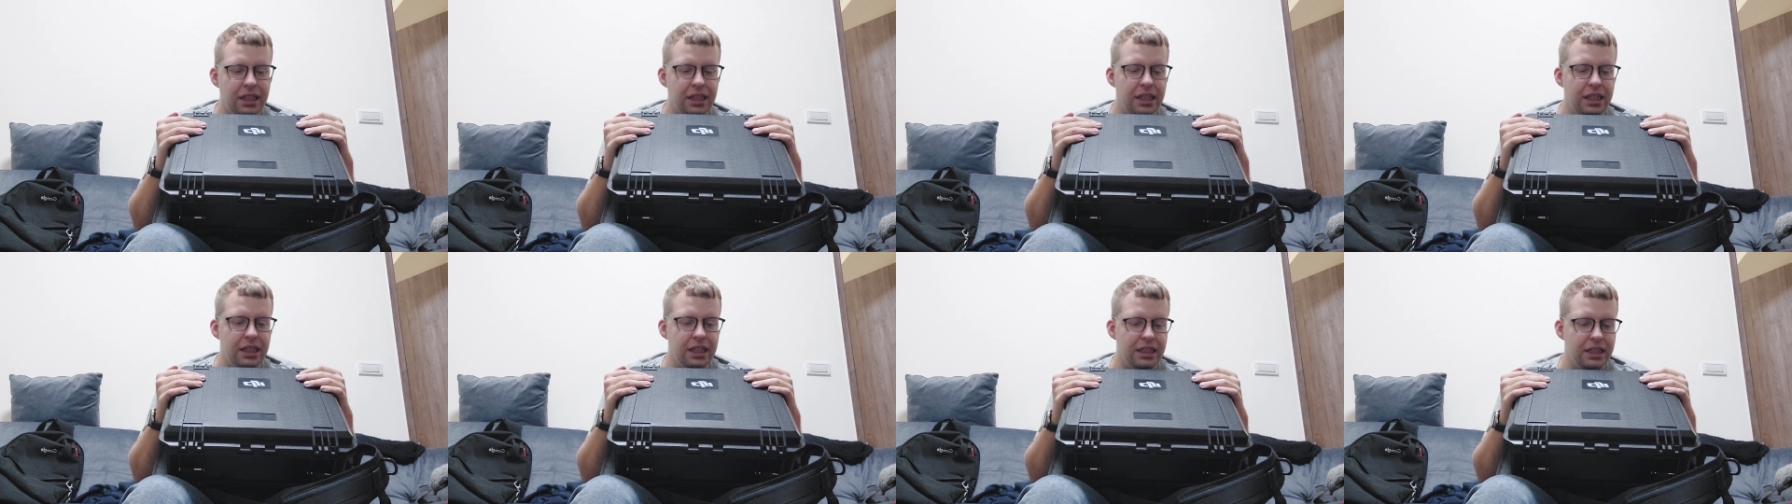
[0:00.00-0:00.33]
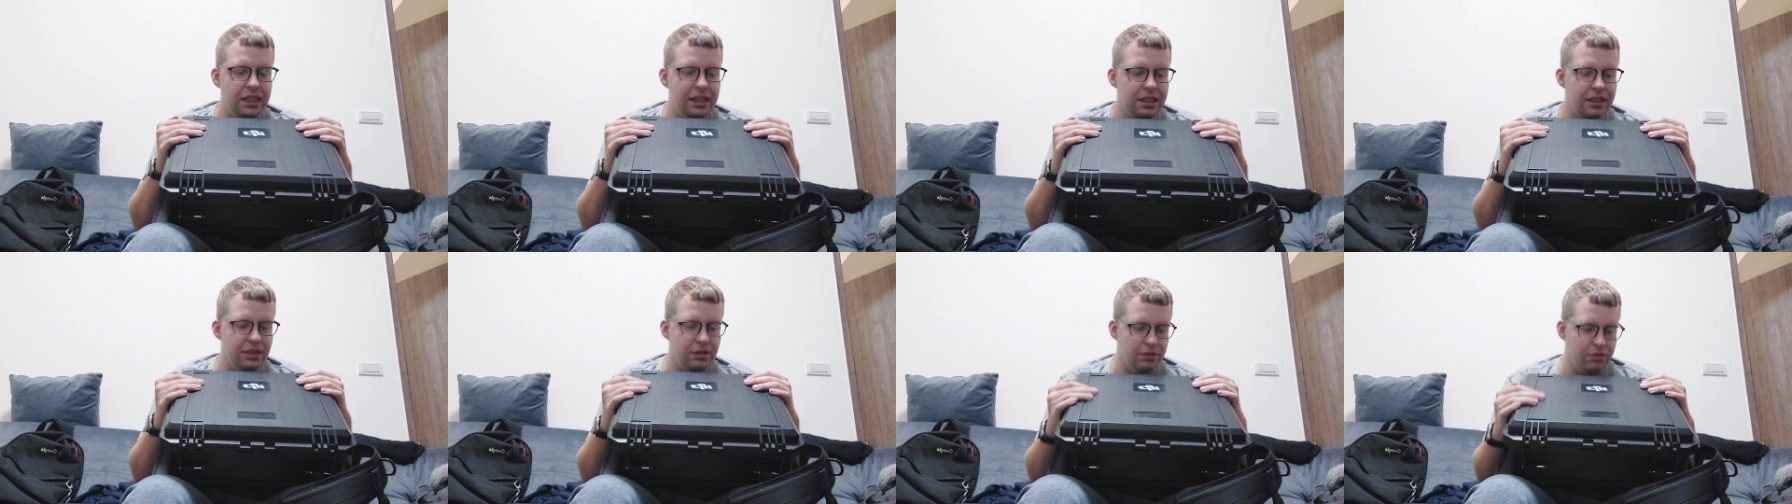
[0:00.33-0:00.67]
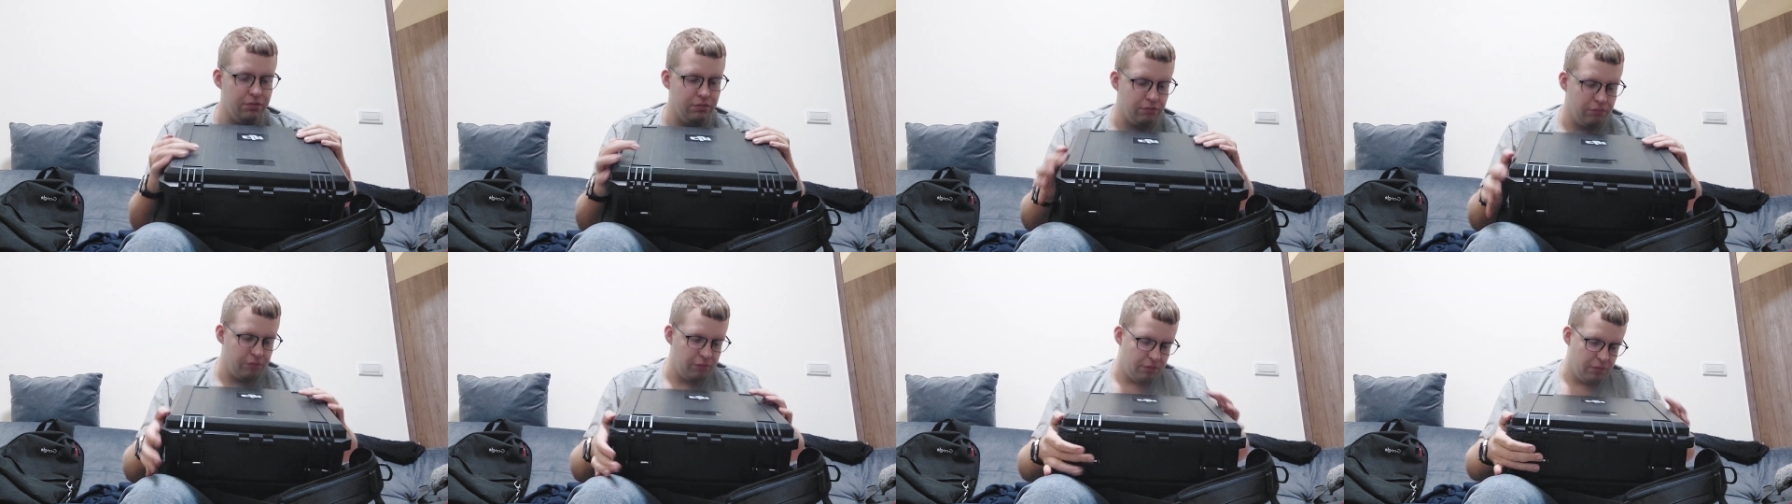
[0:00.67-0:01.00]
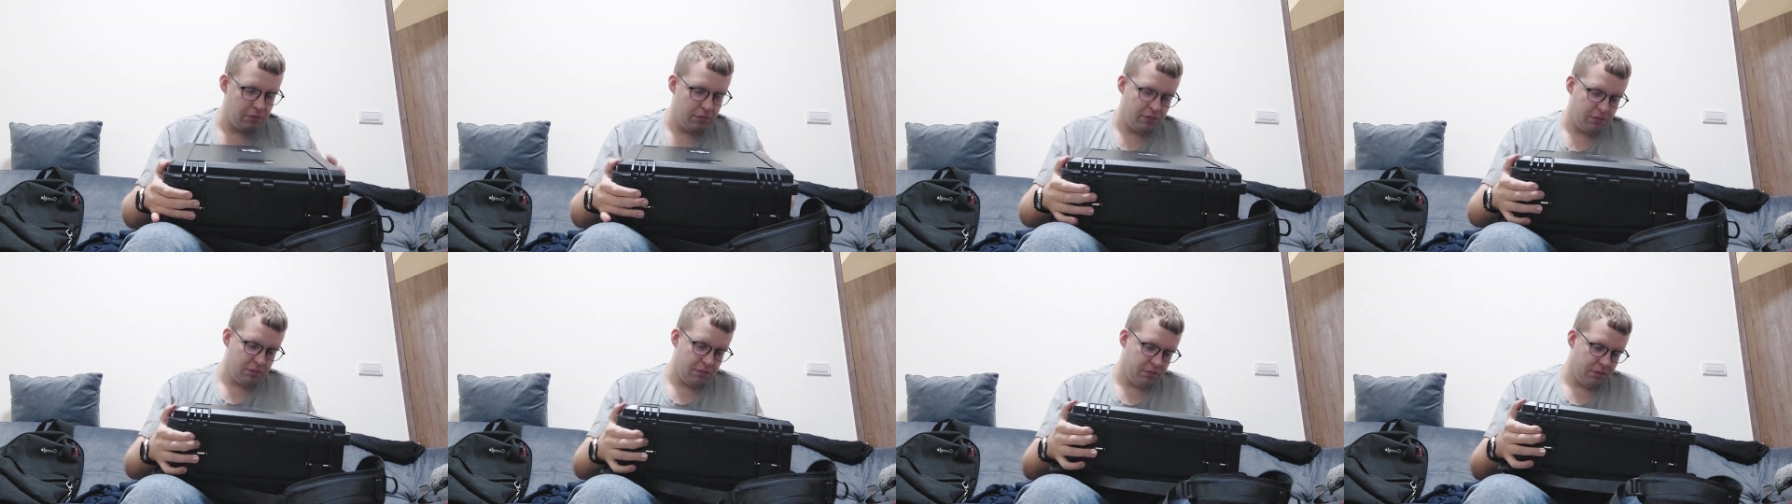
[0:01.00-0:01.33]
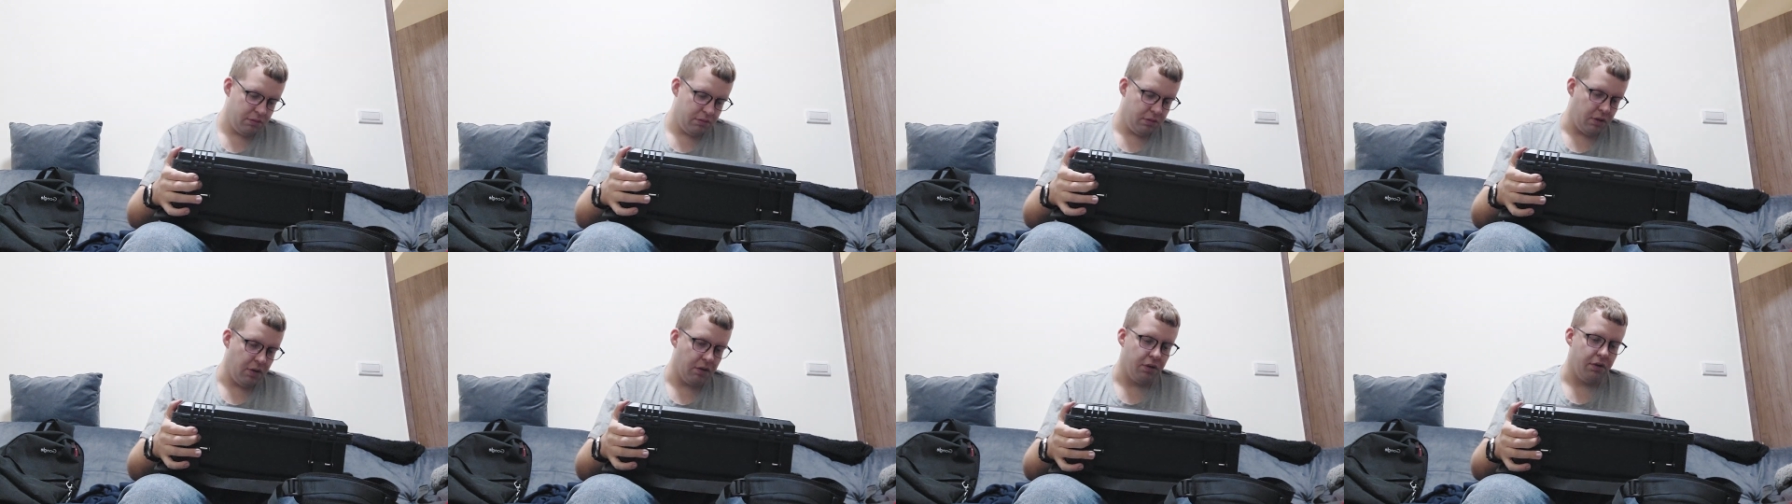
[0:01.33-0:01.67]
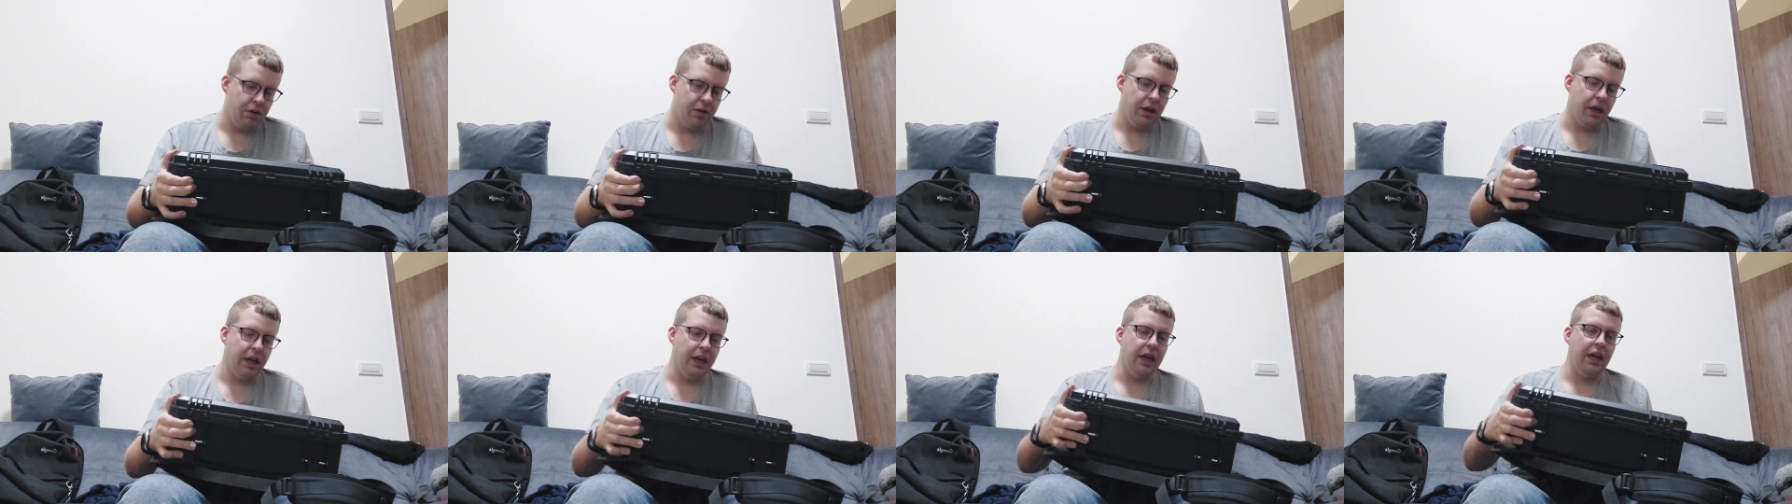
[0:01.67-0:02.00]
is, oh, oh
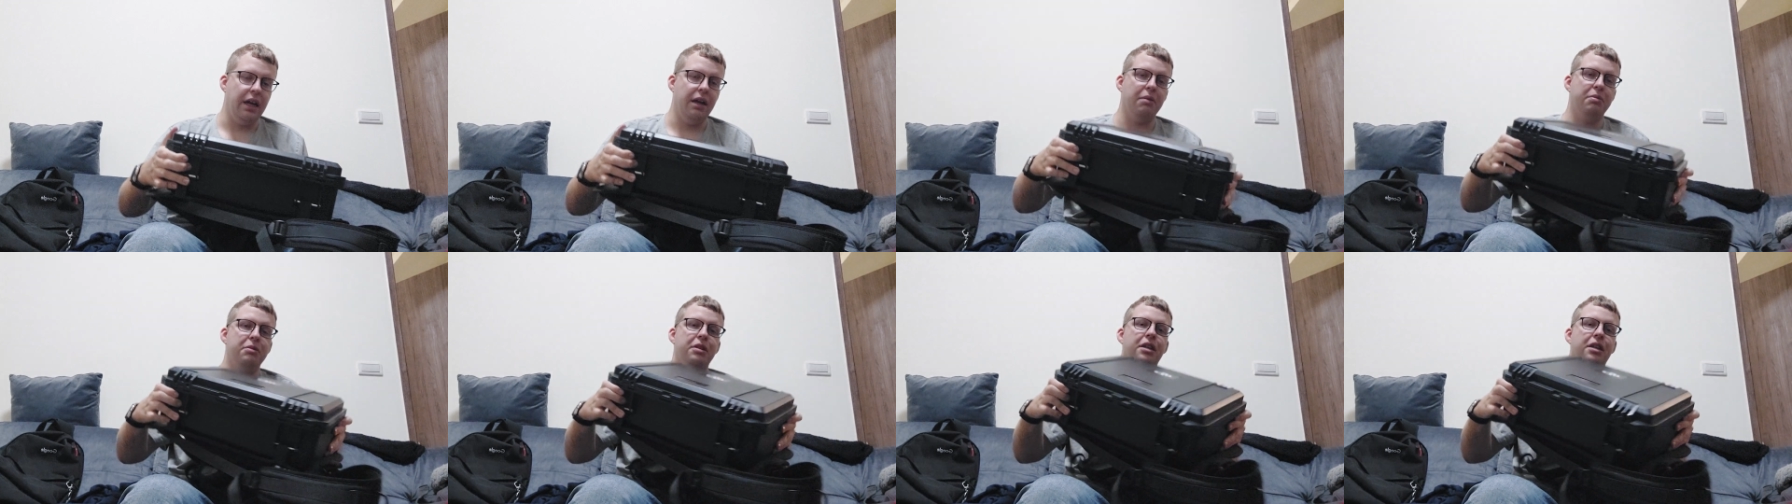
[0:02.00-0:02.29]
I got it